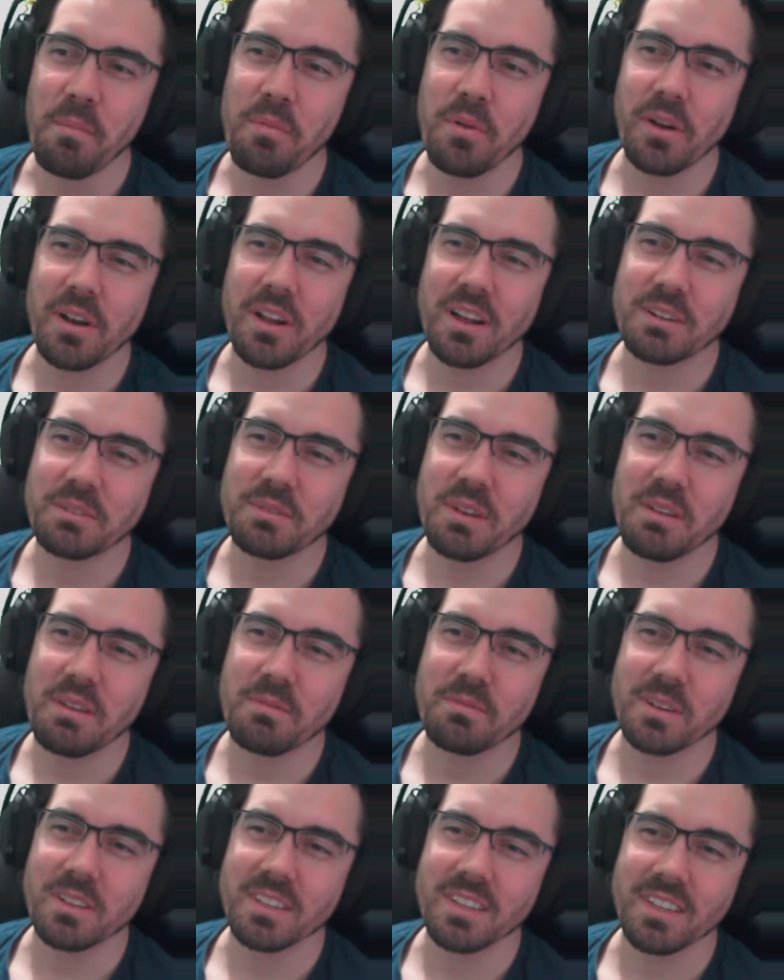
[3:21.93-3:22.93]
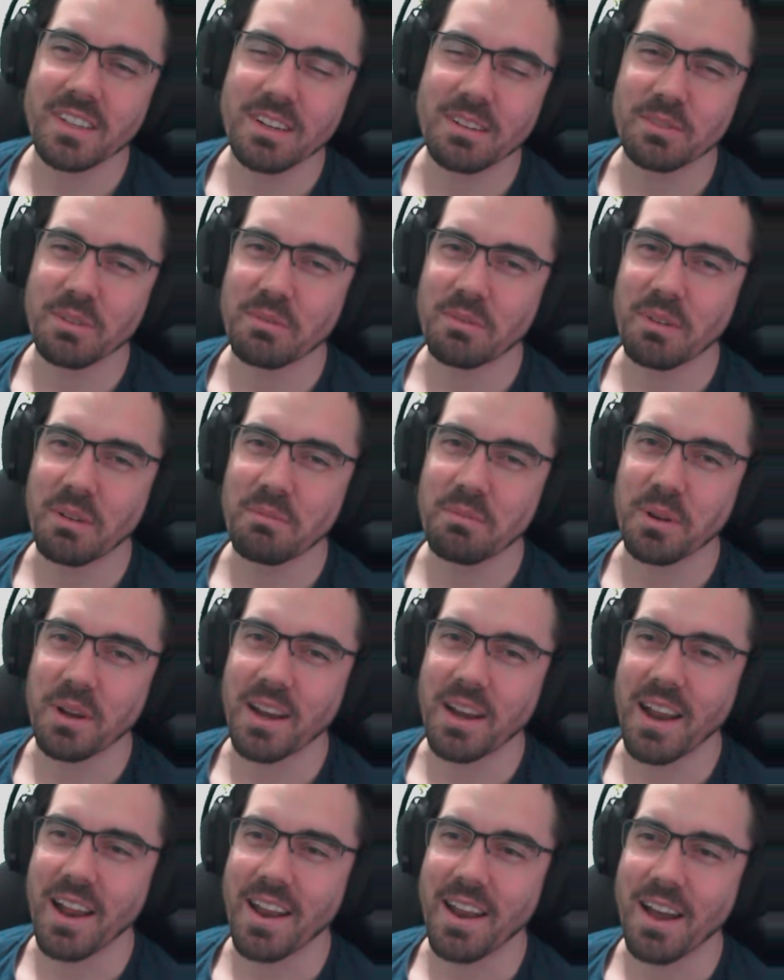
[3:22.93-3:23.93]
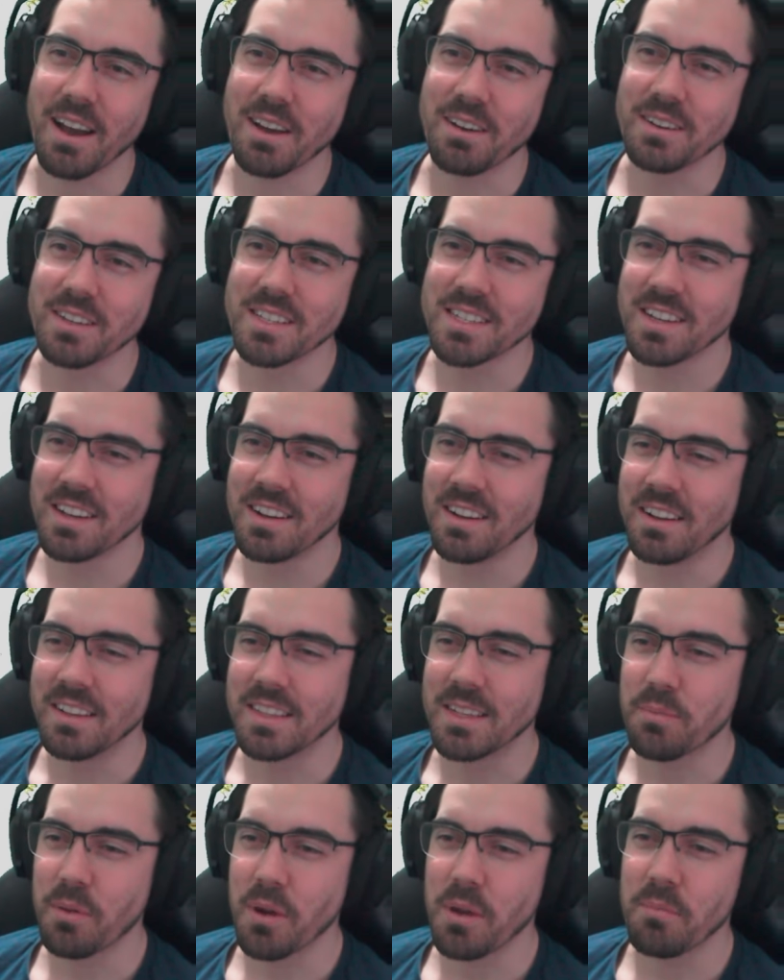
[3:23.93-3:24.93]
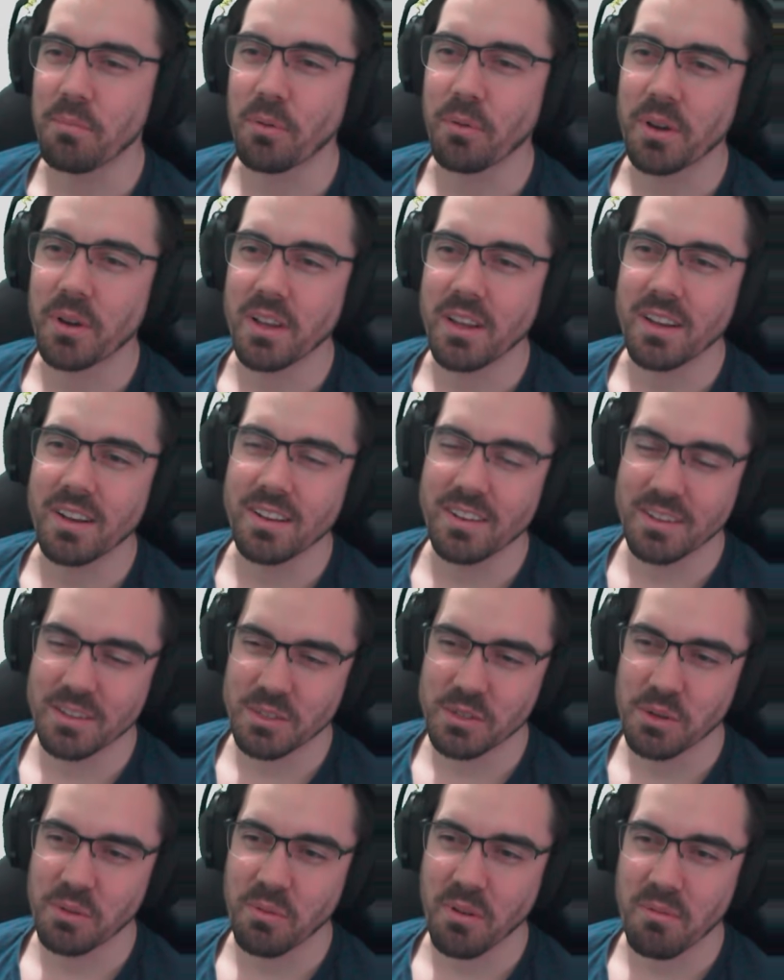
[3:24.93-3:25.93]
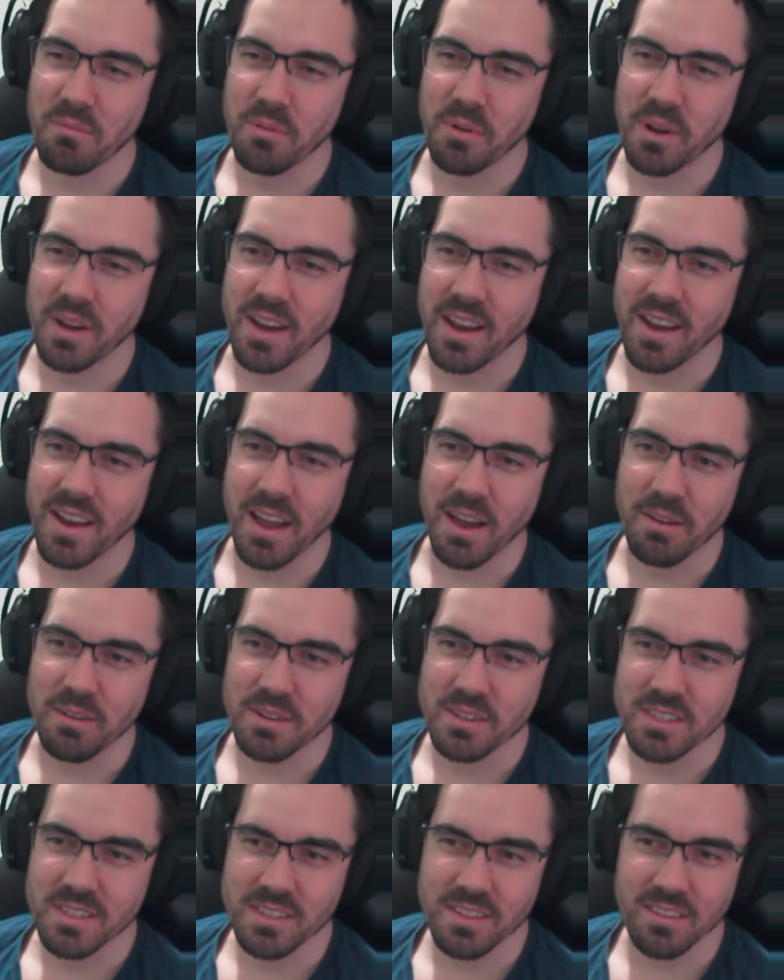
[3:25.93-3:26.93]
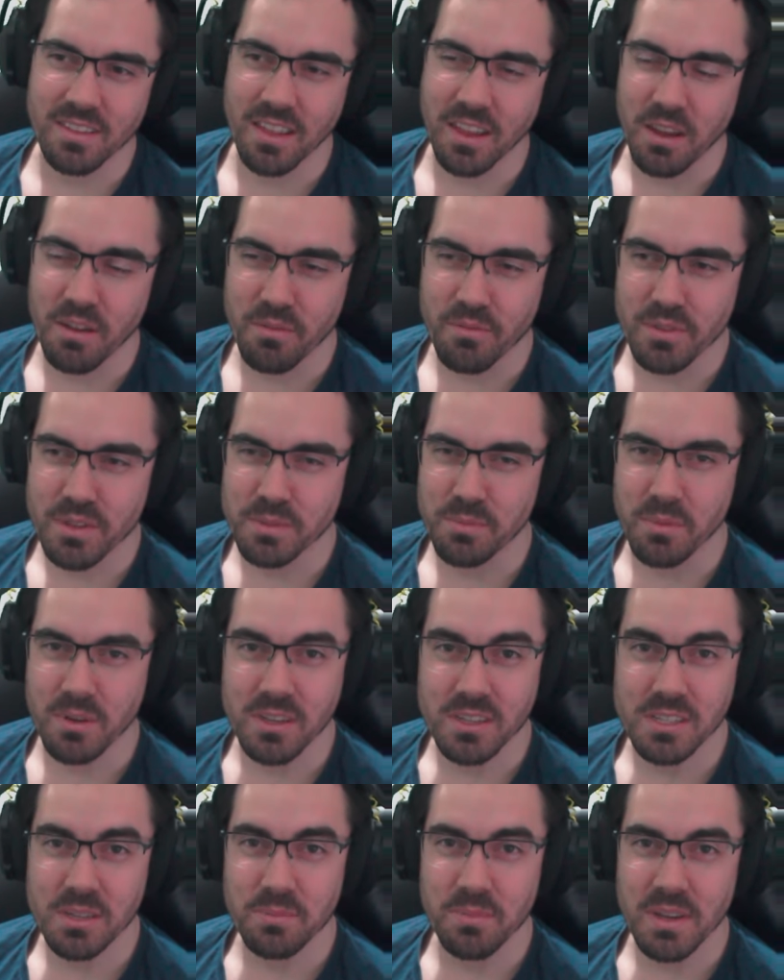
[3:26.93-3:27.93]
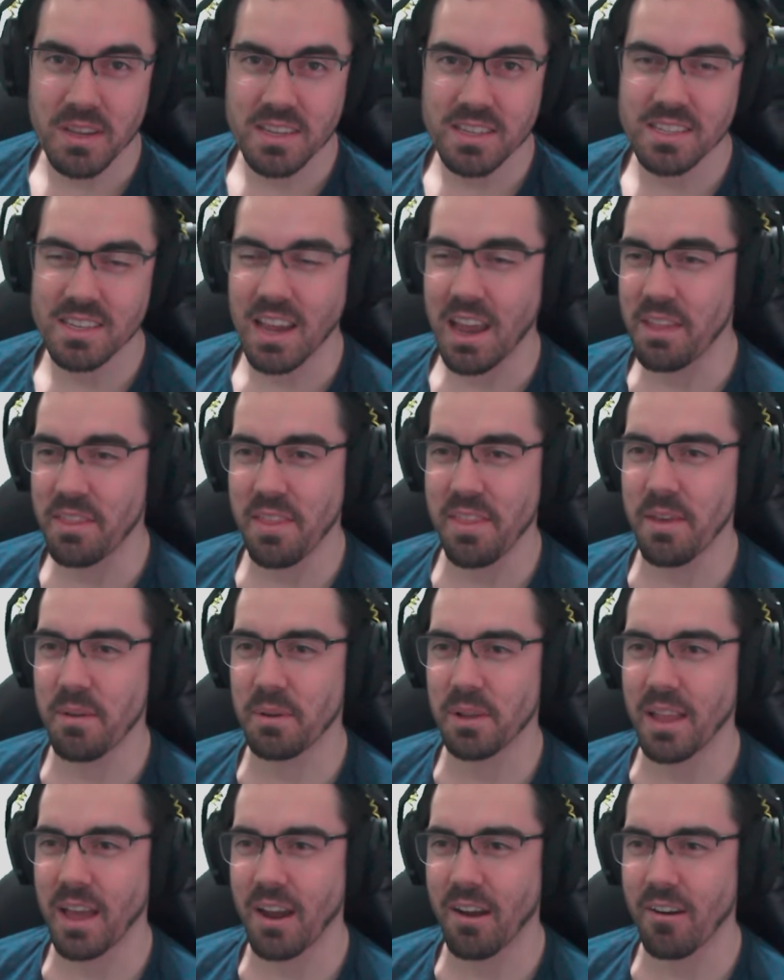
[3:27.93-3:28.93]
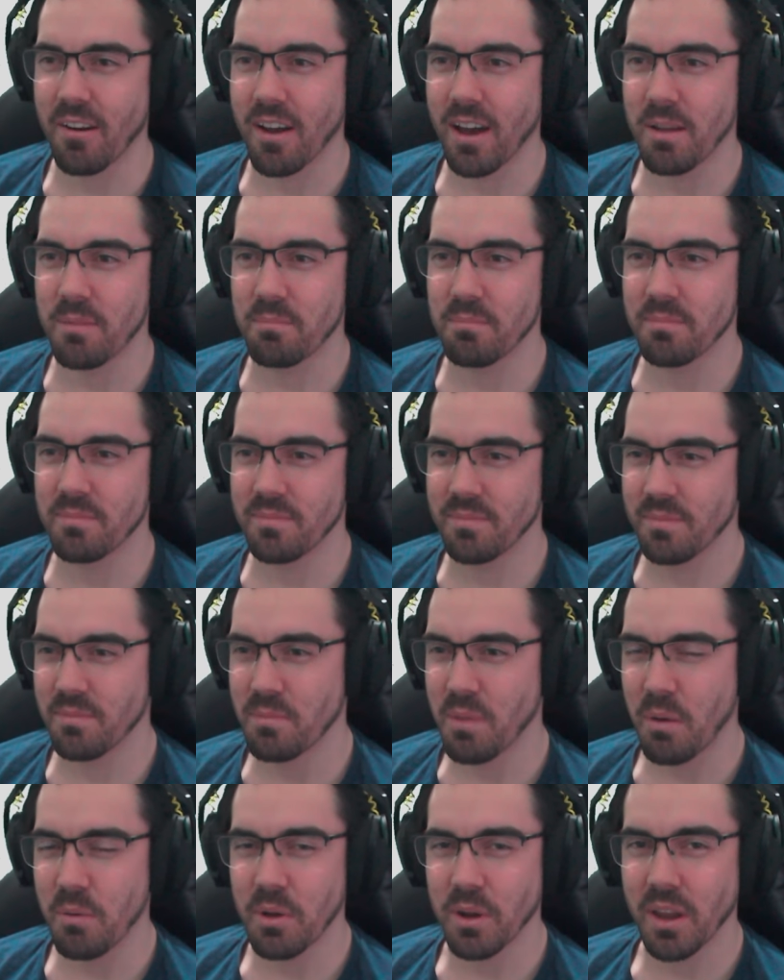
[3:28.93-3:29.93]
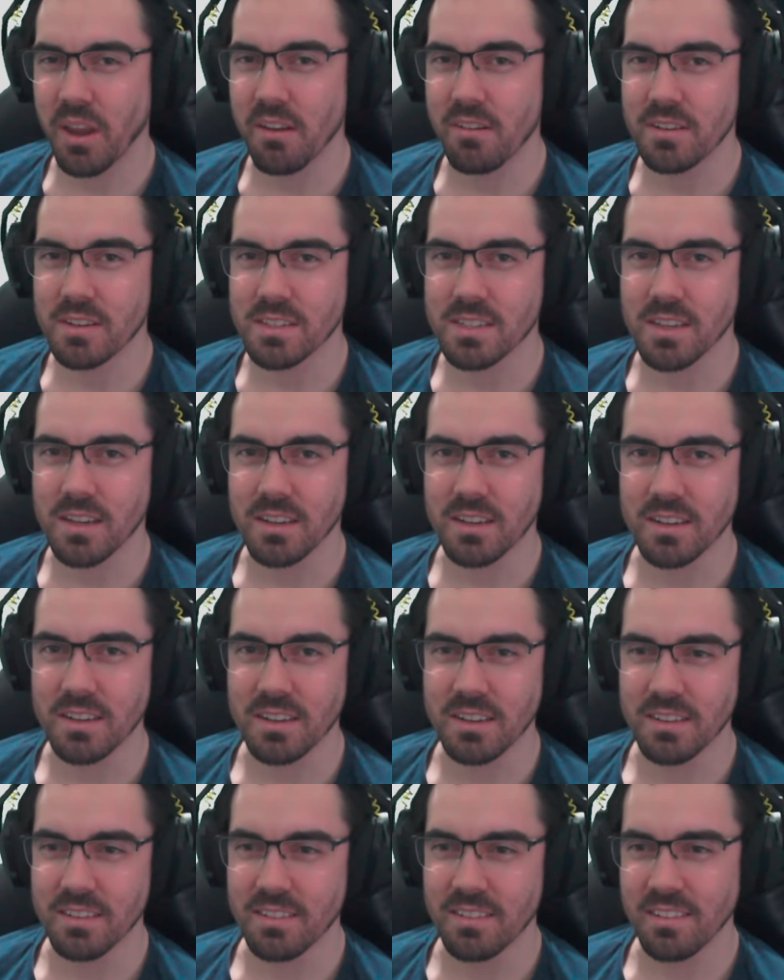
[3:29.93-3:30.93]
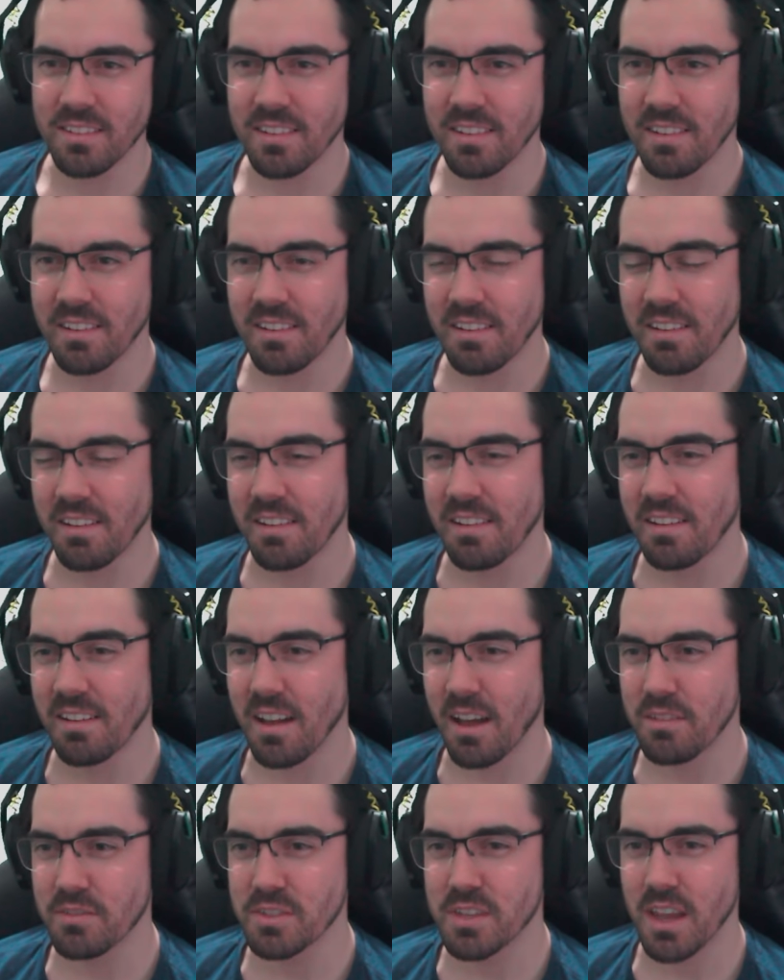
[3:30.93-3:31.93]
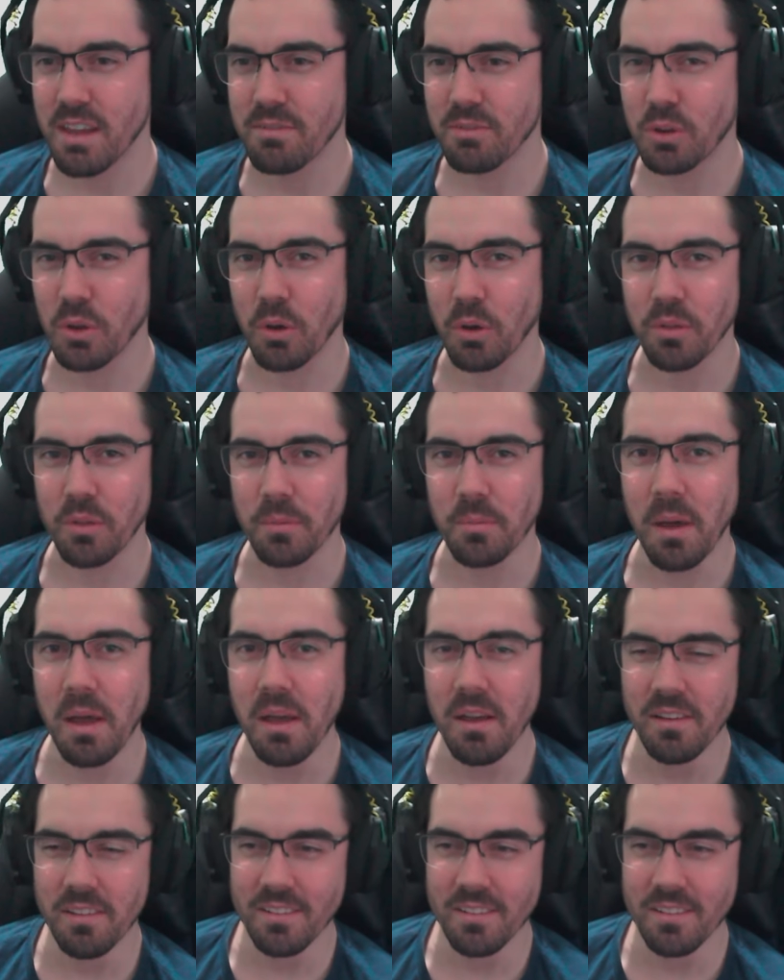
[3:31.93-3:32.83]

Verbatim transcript: Product refunded after 1.8 hours. They probably bought it, took 1.8 hours to think of this masterpiece, and then they were like, alright, my work here is done. I've saved Gotham.